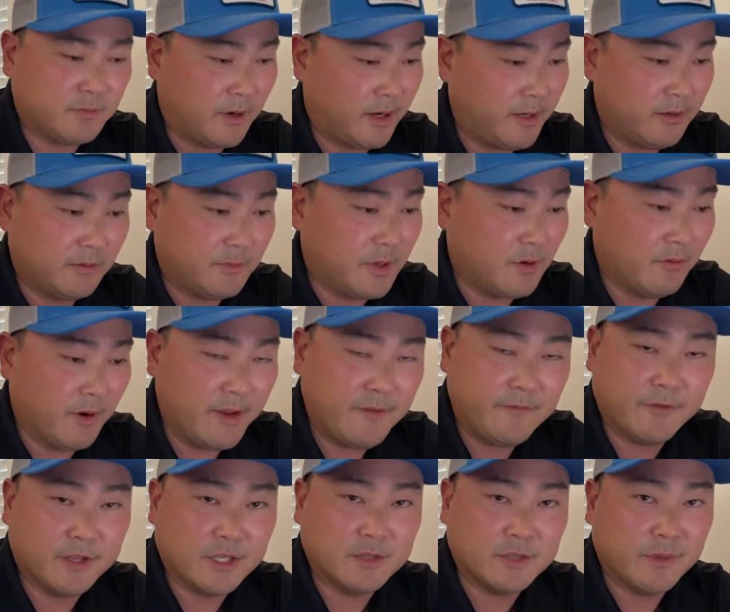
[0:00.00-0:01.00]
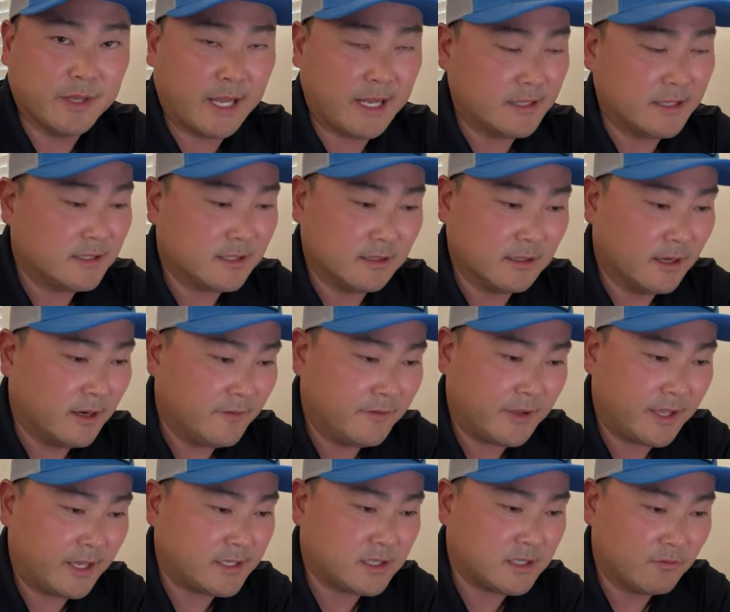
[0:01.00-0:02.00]
probably going to be redfish, man. I just love
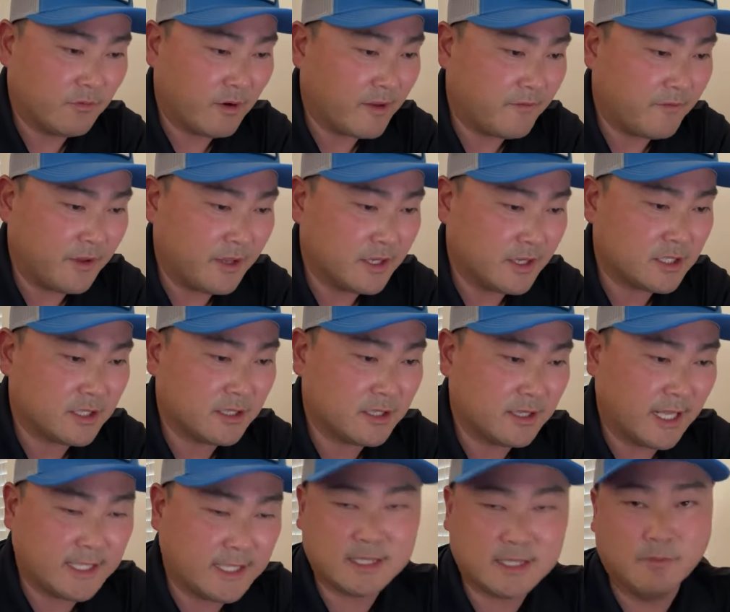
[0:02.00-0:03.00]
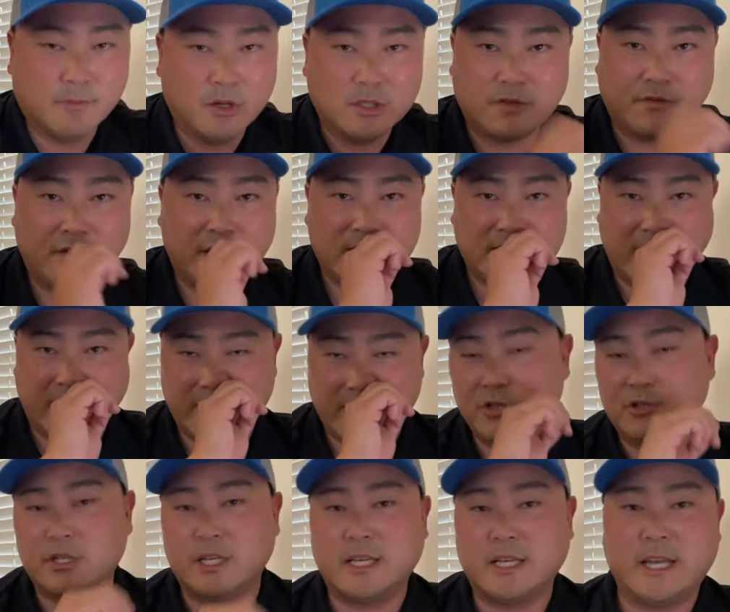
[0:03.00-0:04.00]
catching redfish. That's the most fish I
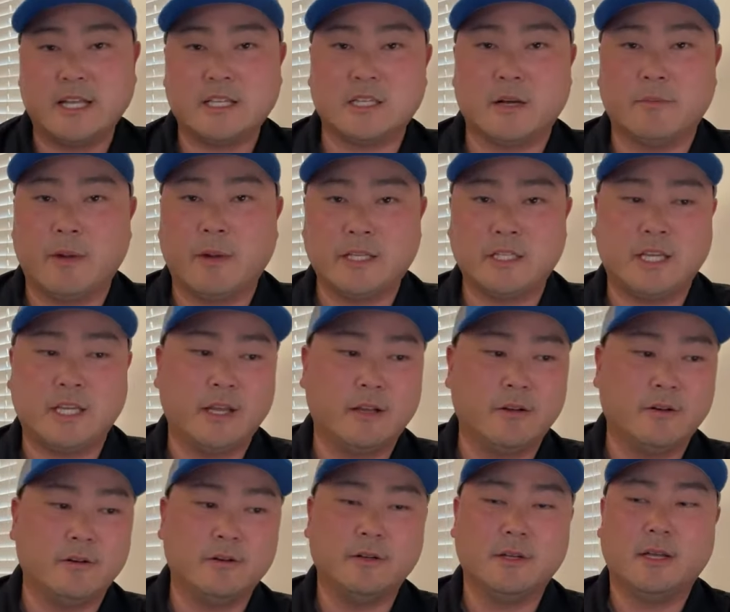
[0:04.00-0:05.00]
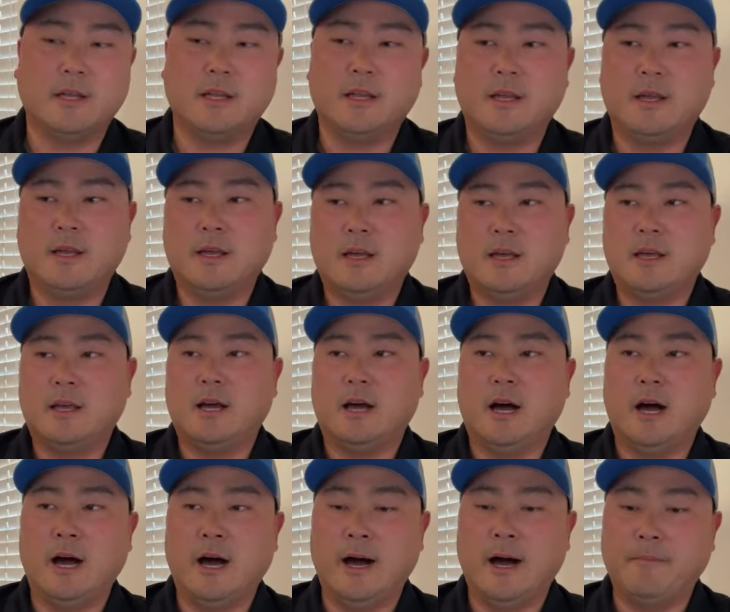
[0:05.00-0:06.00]
usually catch on my channel.
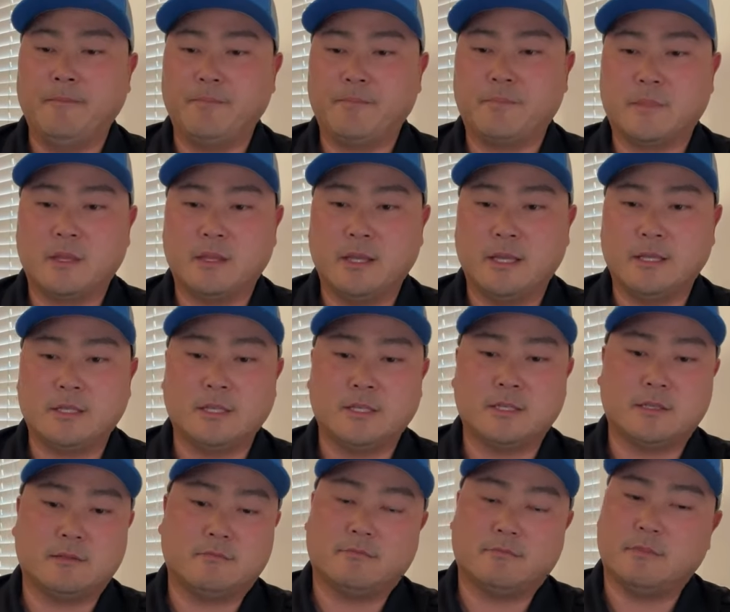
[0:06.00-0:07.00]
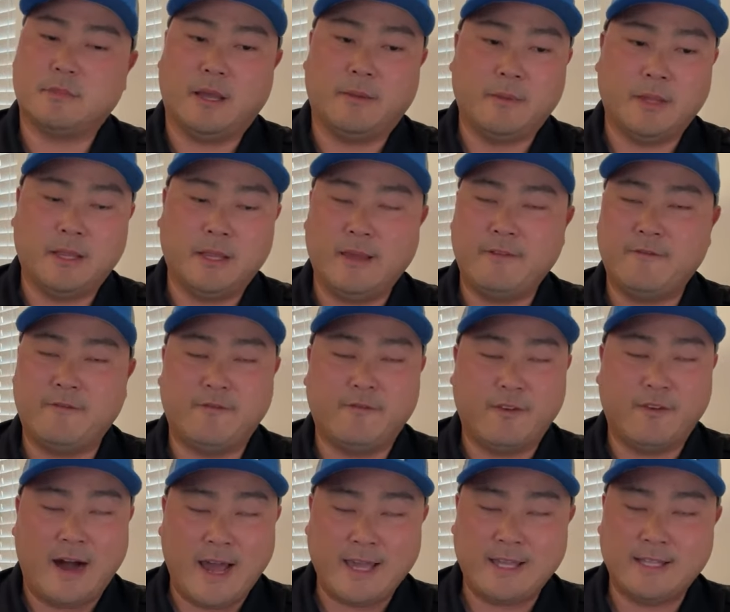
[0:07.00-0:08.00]
It's just, I mean, they
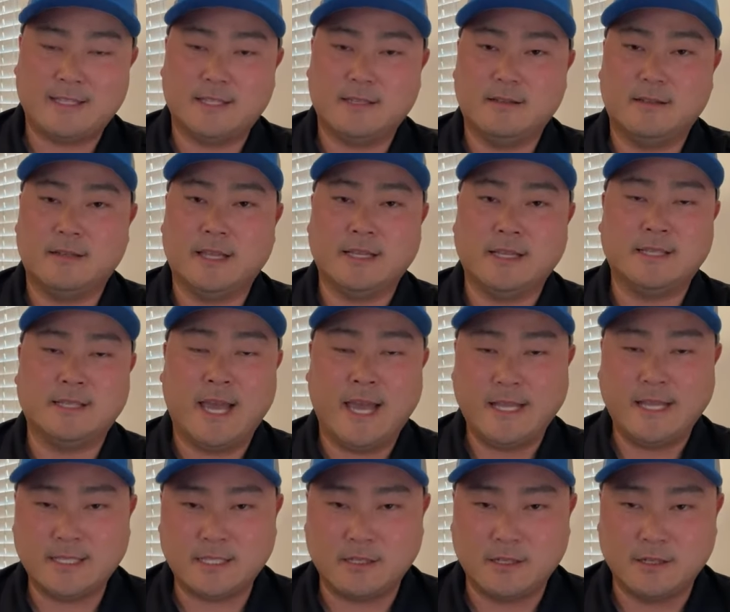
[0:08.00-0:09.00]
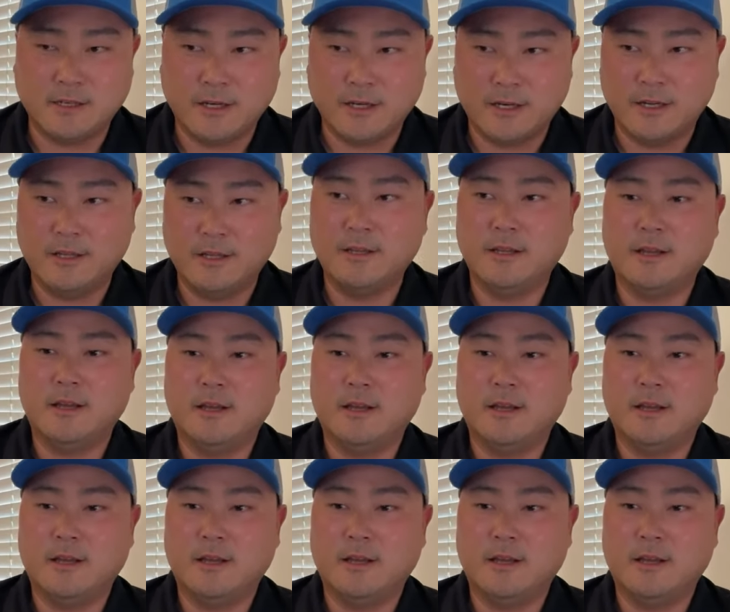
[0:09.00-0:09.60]
fight. They taste good.